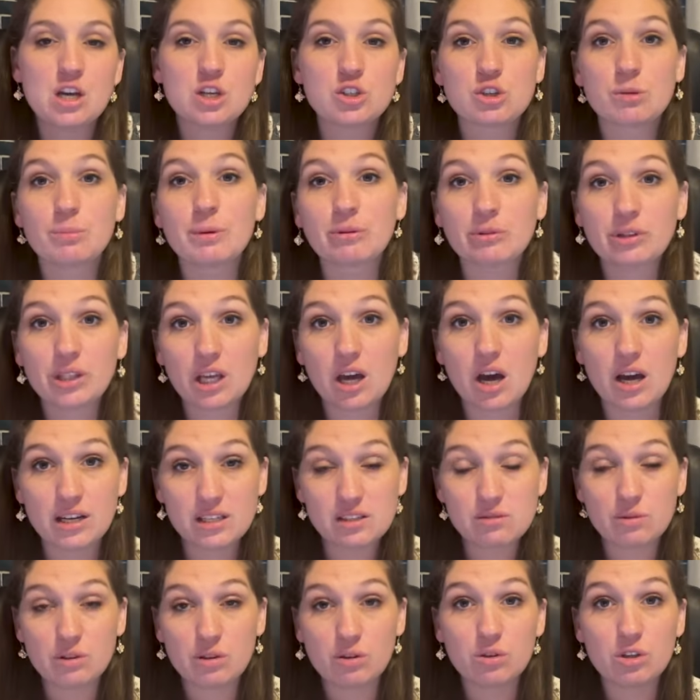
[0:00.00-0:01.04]
So be really
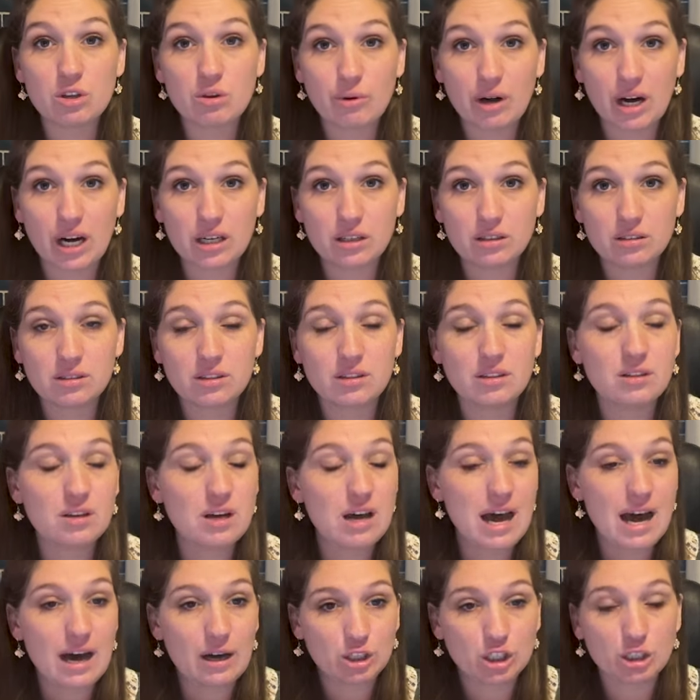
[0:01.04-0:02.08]
honest with who you are,
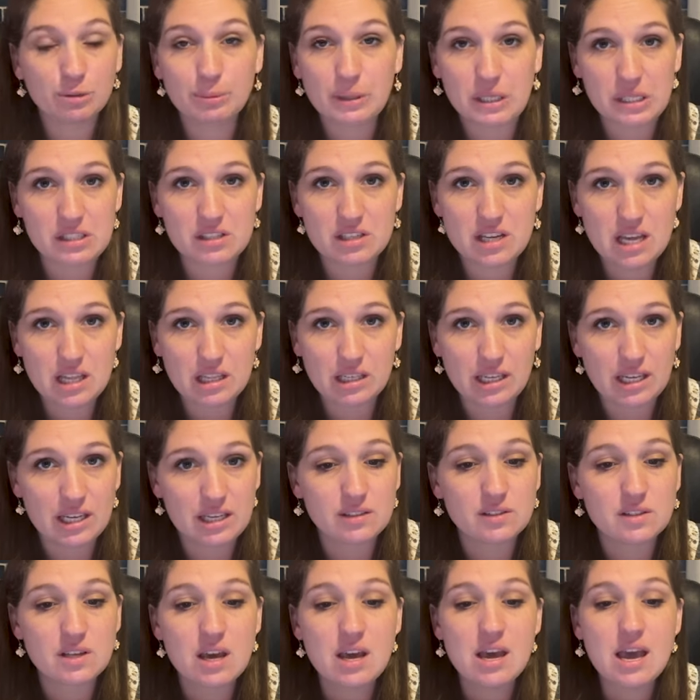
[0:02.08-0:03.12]
how your personality
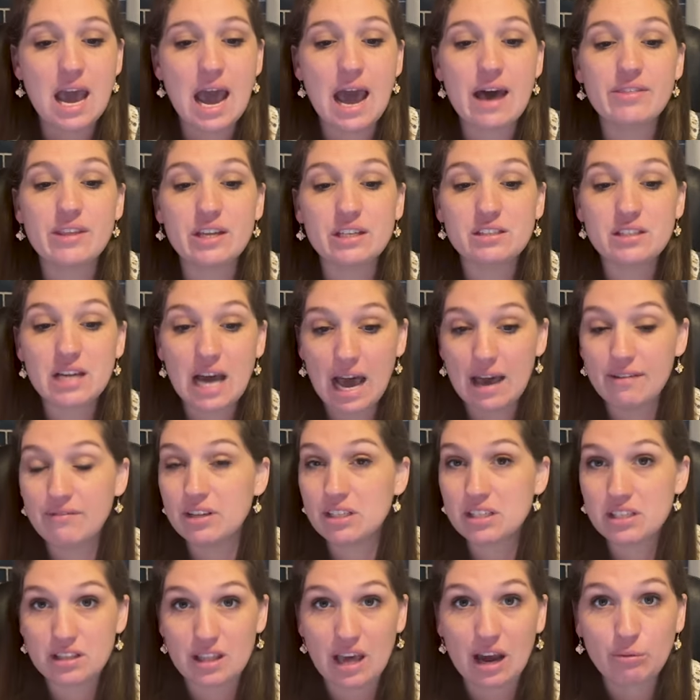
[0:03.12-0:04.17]
is, and then dive
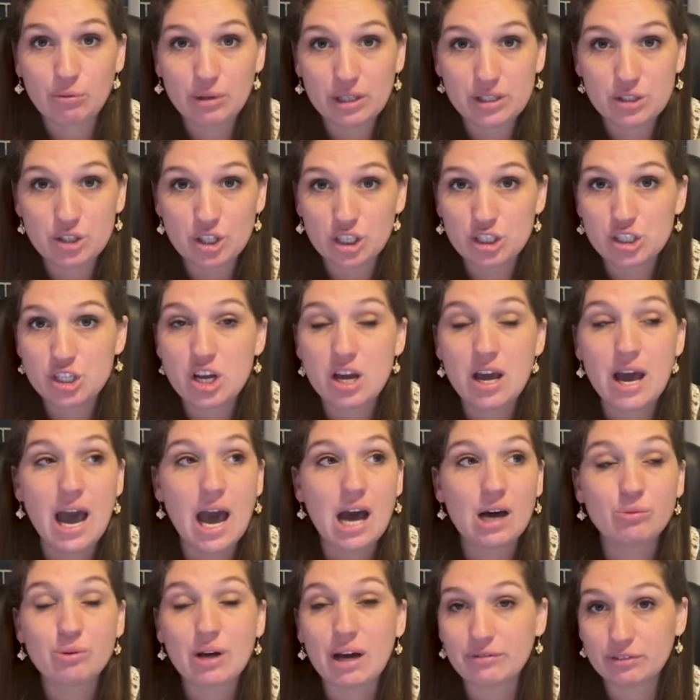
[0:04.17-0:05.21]
into that research,
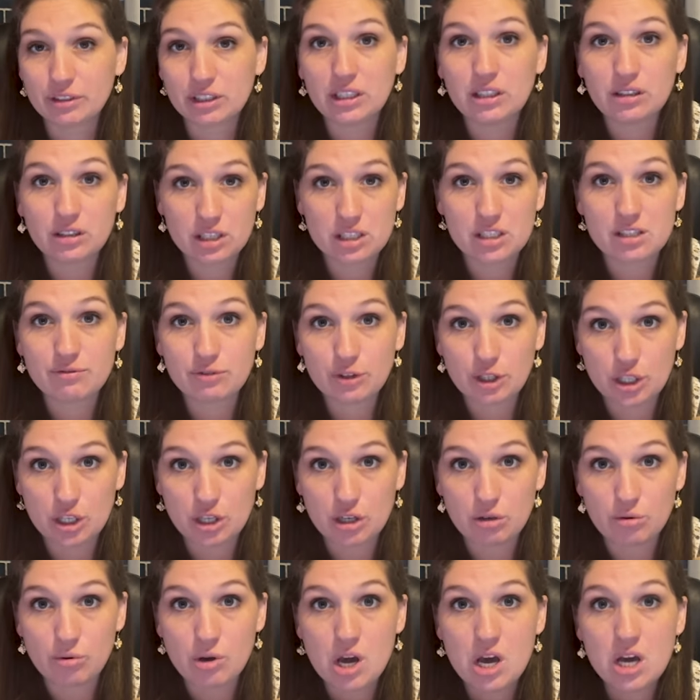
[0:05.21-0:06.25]
however it looks for
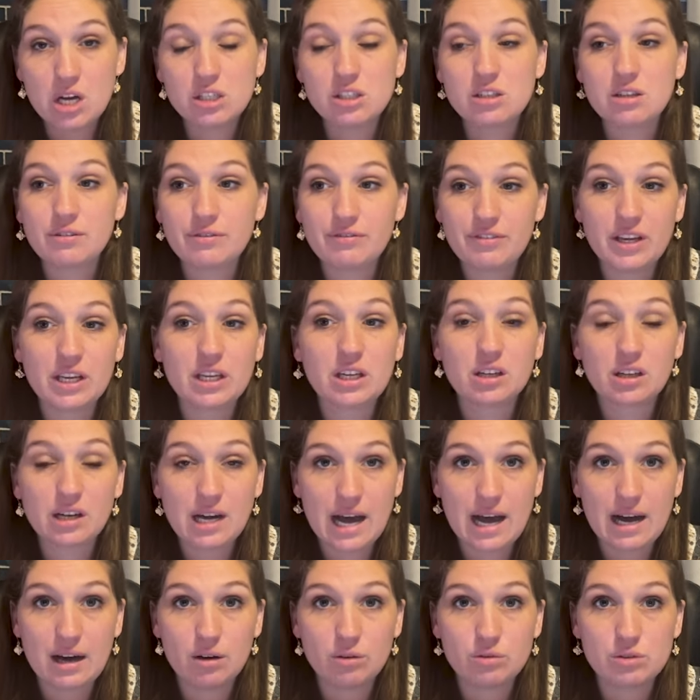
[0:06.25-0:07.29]
you, to figure
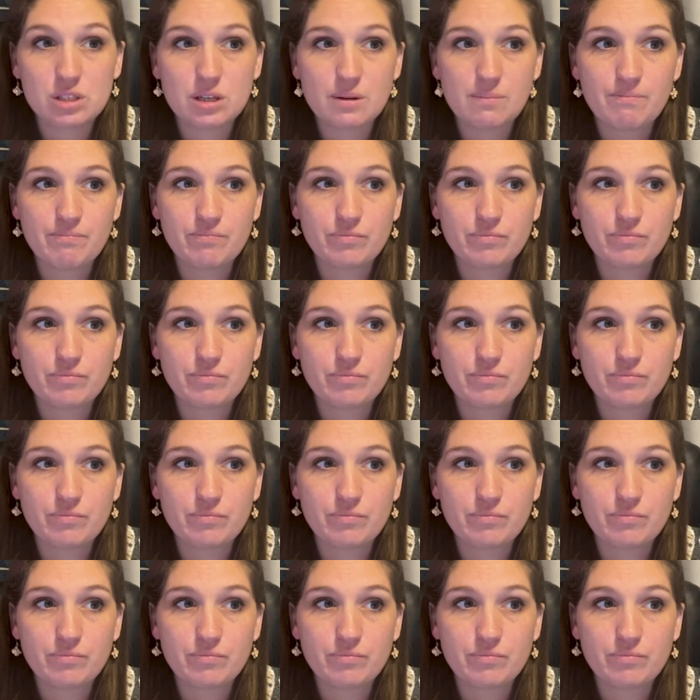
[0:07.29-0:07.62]
out